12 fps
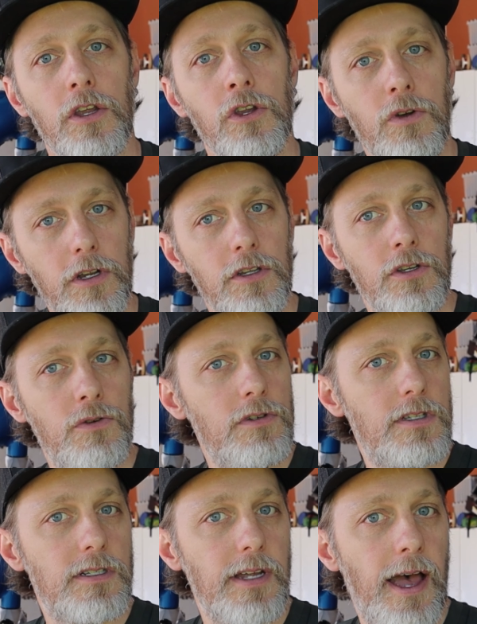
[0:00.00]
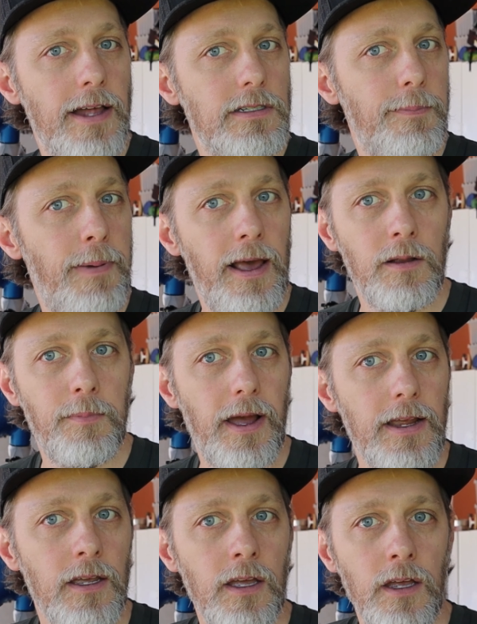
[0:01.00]
you can use this as a pedal
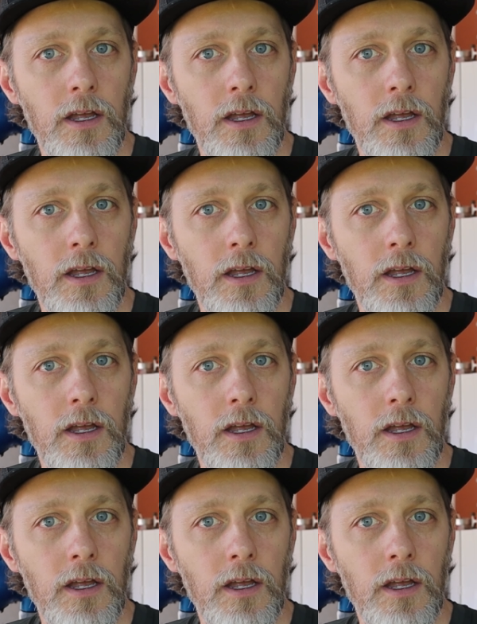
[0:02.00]
bike.